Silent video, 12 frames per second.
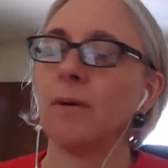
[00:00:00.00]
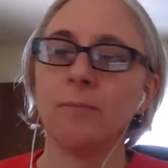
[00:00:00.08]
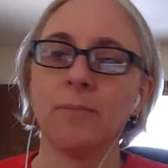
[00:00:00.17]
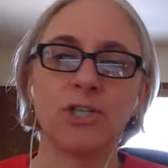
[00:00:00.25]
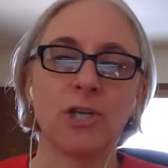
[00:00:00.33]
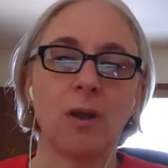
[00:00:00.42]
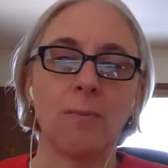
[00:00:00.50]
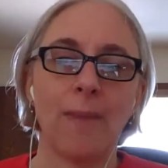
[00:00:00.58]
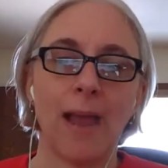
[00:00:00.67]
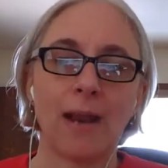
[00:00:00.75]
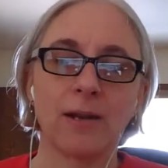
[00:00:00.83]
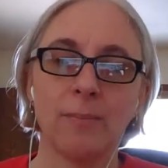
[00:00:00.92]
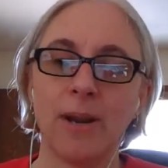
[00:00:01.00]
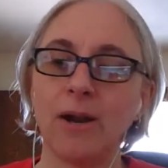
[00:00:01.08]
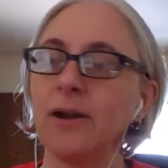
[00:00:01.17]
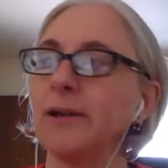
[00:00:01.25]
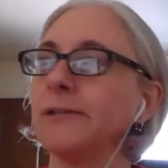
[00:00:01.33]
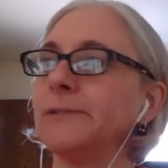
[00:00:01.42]
Michelle
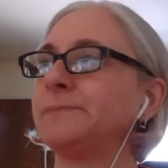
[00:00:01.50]
McNamara.